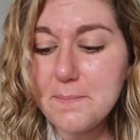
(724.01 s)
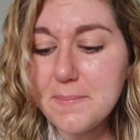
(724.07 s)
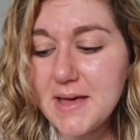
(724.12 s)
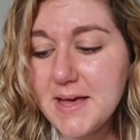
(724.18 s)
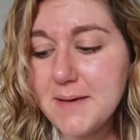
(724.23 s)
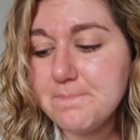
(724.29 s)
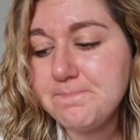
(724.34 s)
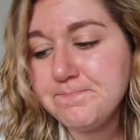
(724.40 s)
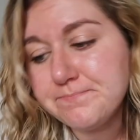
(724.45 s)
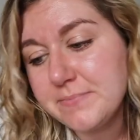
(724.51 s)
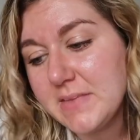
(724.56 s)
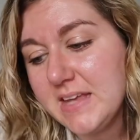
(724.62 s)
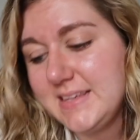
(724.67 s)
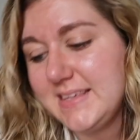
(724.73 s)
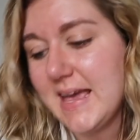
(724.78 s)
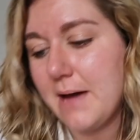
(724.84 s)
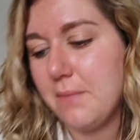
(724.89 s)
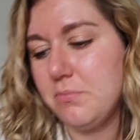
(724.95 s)
But
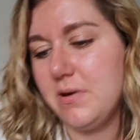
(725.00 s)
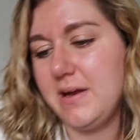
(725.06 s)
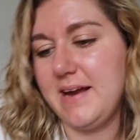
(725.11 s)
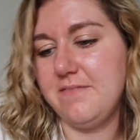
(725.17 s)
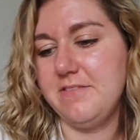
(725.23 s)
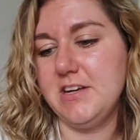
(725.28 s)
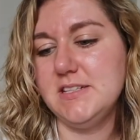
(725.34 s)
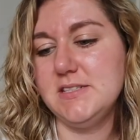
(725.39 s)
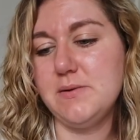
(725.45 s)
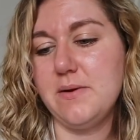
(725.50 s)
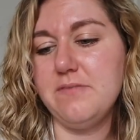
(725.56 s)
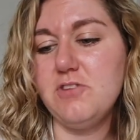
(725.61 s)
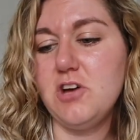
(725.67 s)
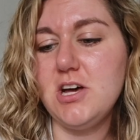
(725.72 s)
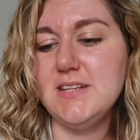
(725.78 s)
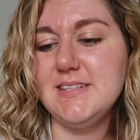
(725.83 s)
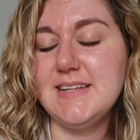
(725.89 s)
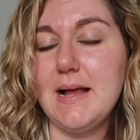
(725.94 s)
yeah, whatever. So I've
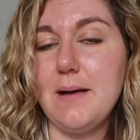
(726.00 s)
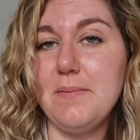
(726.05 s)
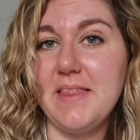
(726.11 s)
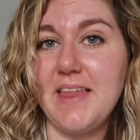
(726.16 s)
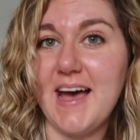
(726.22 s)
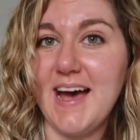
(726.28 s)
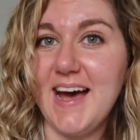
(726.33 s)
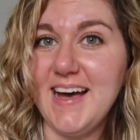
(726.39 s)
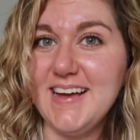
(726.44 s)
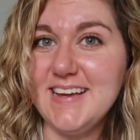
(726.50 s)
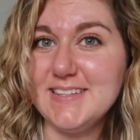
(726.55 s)
got a slab of that.